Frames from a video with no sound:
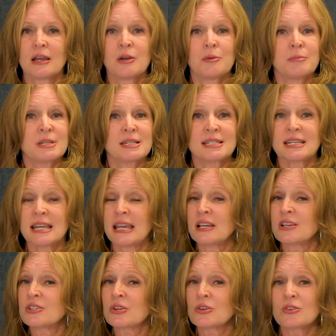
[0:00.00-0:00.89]

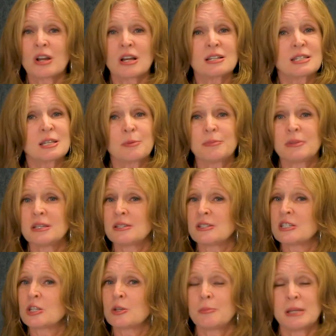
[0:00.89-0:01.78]
Mistakes are not something
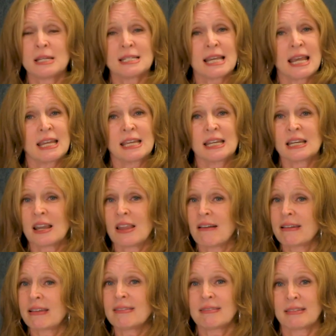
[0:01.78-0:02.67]
to be taken
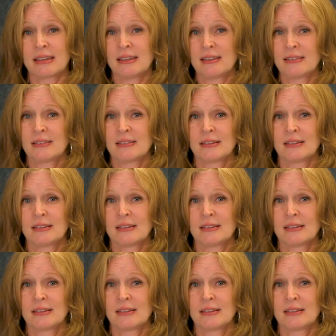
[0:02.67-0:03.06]
lightly.